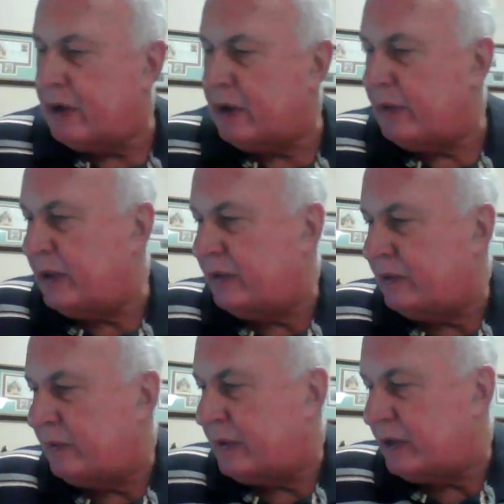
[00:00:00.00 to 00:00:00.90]
in our
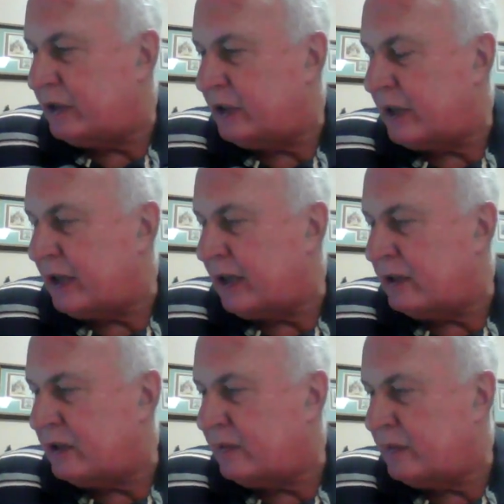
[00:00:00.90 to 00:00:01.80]
readings that we could check it
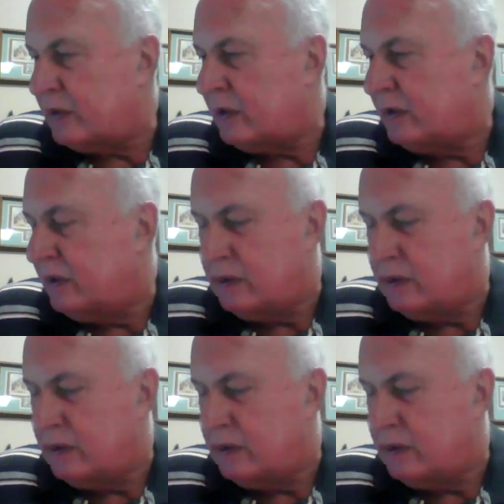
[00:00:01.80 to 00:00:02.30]
out somewhere?